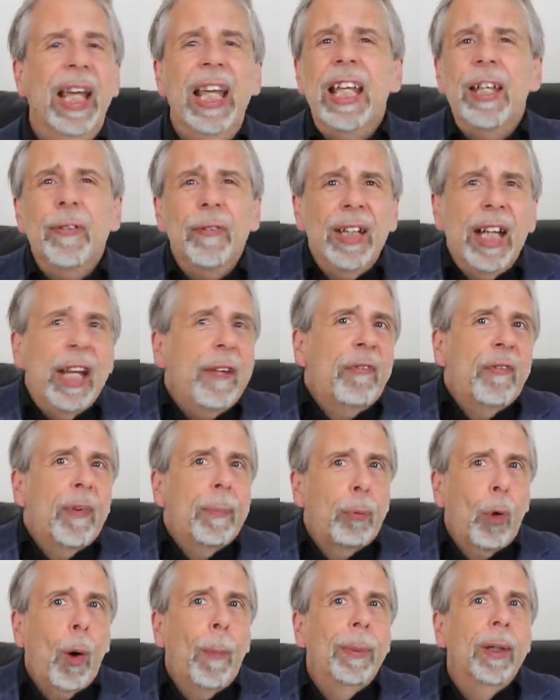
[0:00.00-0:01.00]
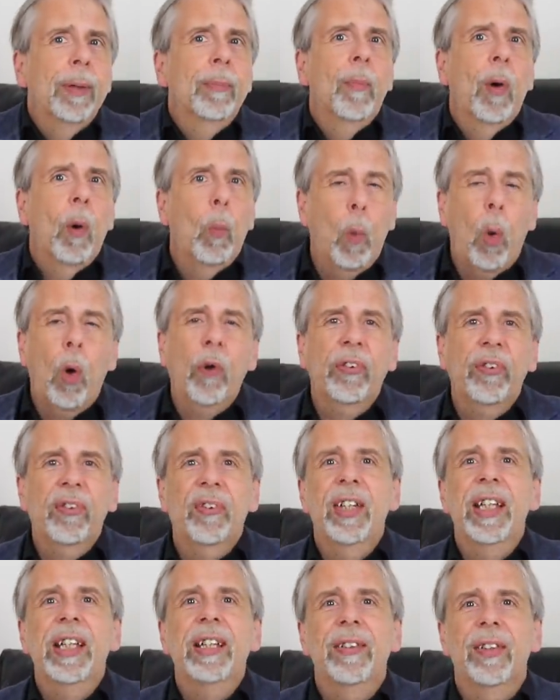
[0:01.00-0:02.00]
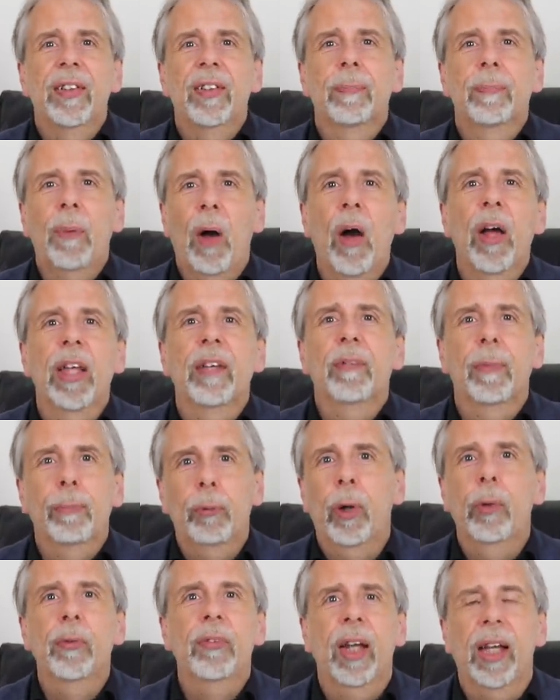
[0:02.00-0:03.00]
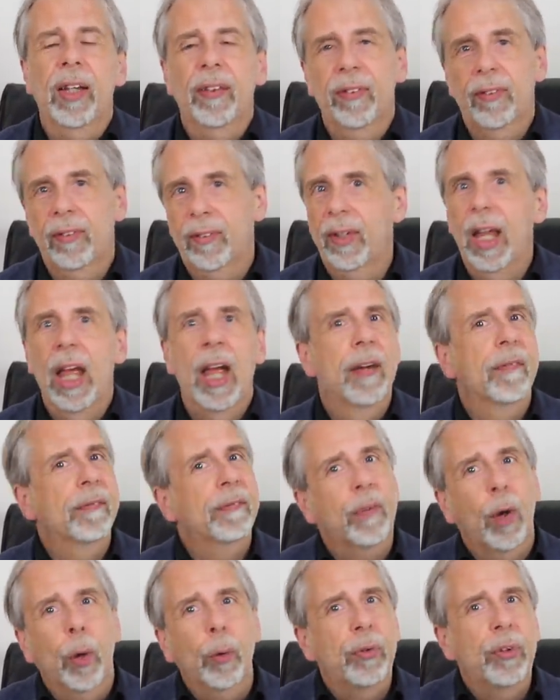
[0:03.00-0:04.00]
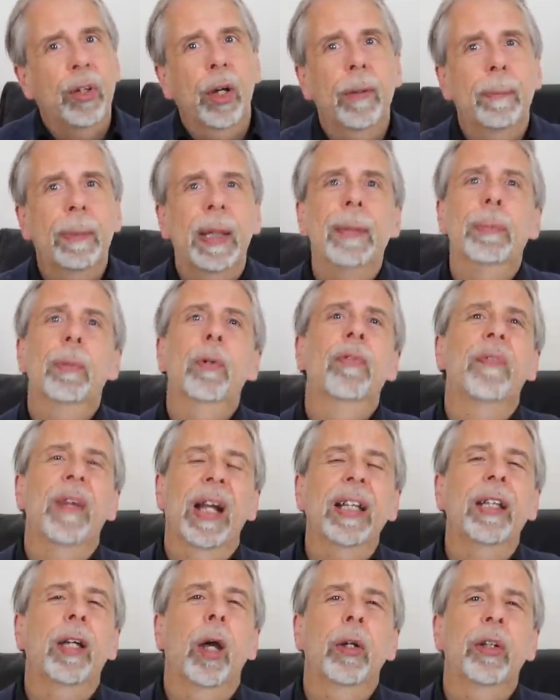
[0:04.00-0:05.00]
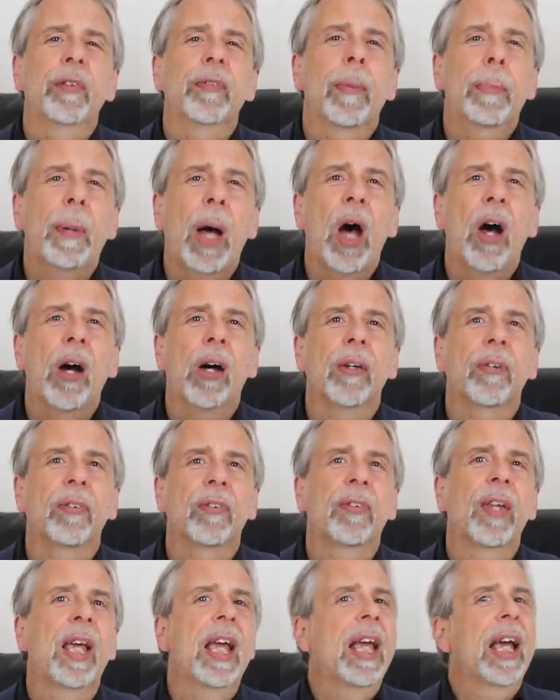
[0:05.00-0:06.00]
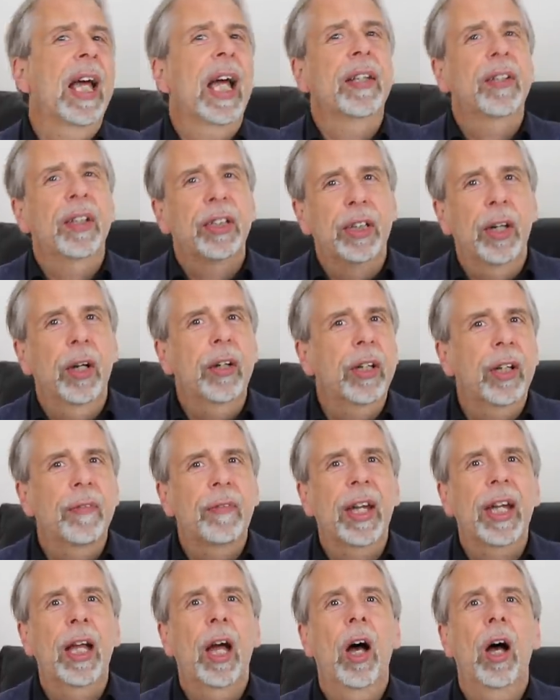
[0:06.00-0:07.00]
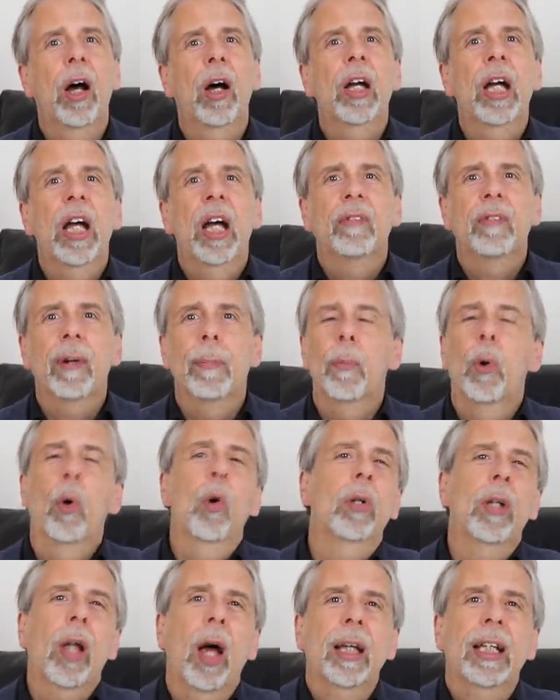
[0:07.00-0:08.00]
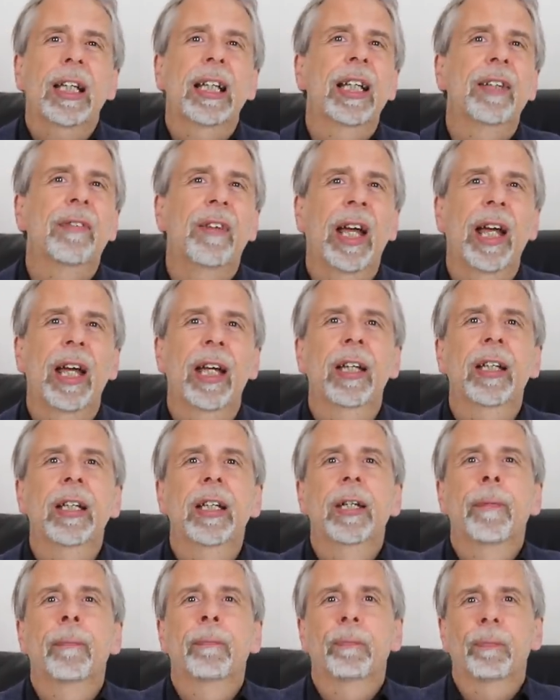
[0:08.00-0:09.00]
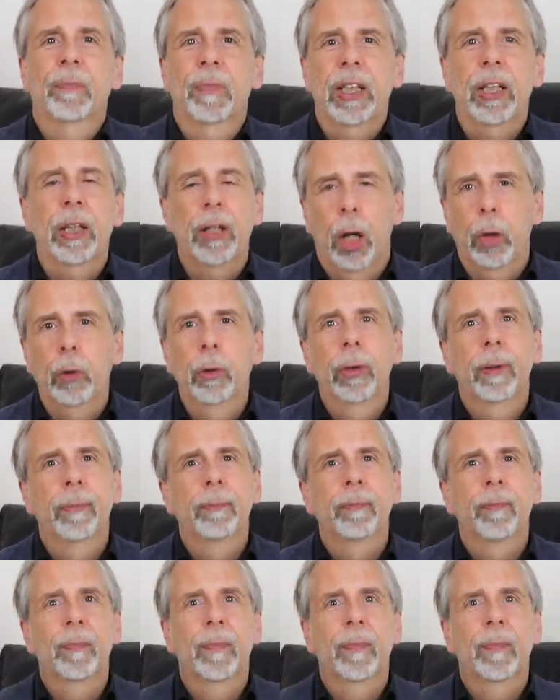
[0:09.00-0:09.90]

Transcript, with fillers: even if the problem was seeded by the protests, those young people then go to the bars, and the younger they are, the more likely they're, you know,